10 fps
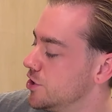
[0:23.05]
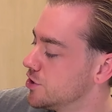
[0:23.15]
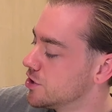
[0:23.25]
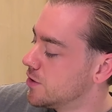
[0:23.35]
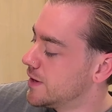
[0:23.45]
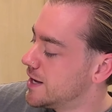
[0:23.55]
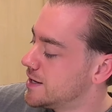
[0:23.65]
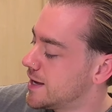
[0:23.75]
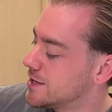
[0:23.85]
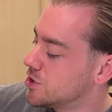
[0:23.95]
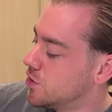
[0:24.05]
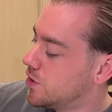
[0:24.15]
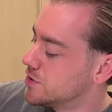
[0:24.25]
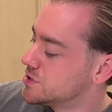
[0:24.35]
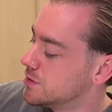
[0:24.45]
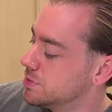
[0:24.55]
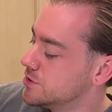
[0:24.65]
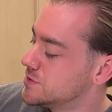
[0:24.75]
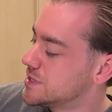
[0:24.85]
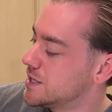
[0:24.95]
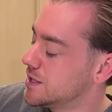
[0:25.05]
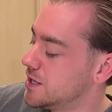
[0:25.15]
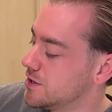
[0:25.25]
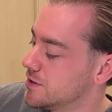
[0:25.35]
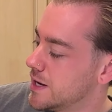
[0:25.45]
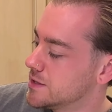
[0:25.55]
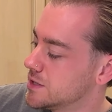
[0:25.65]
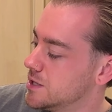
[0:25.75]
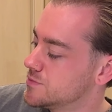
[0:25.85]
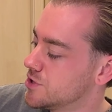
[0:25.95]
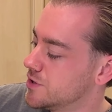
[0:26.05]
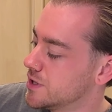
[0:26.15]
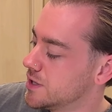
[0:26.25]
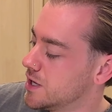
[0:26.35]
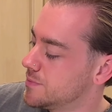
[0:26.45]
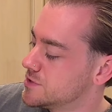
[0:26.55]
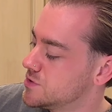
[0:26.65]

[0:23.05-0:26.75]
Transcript: you can go ahead and go onto the blue setting here and keep turning it up.